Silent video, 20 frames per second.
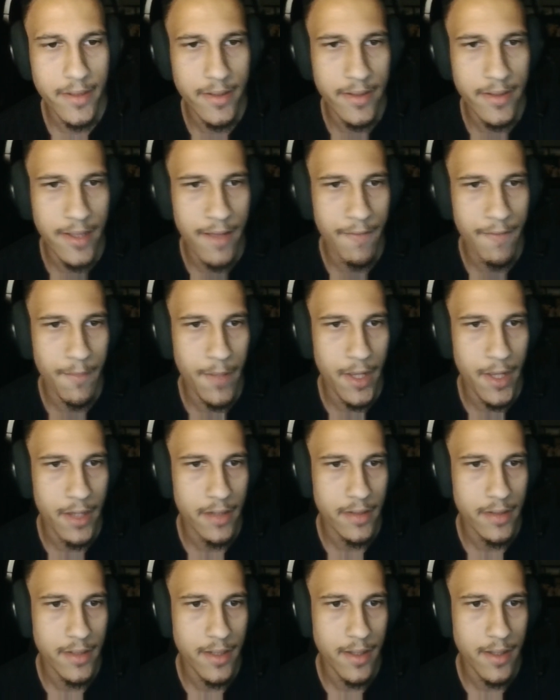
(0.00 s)
N- never
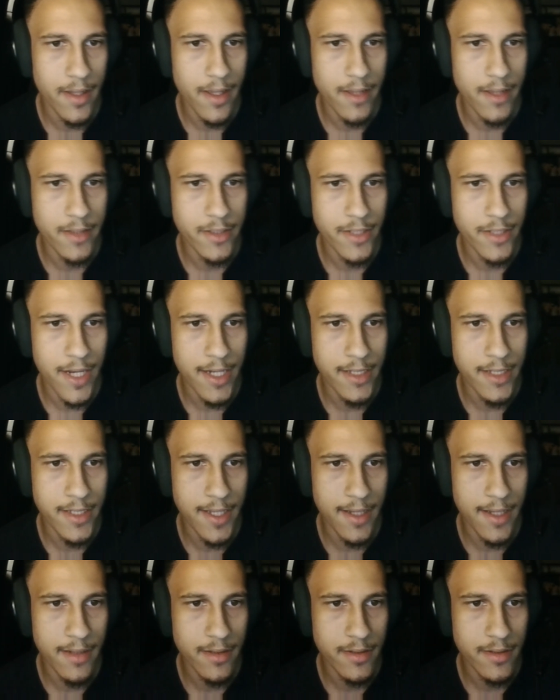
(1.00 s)
mind. Uh, scratch
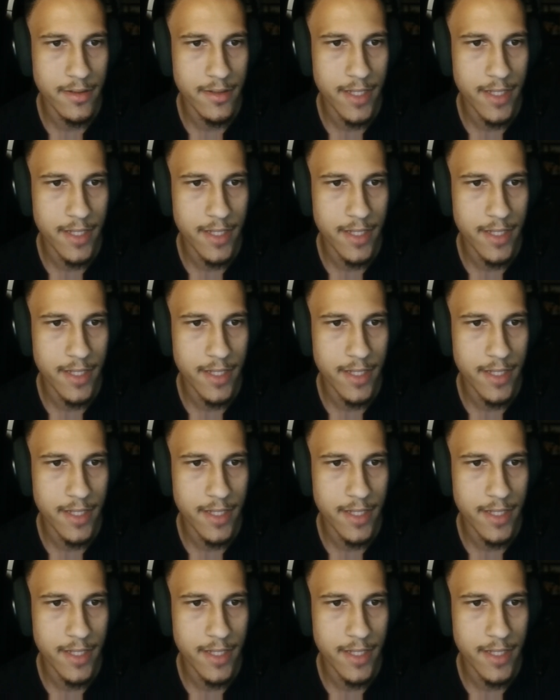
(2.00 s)
that.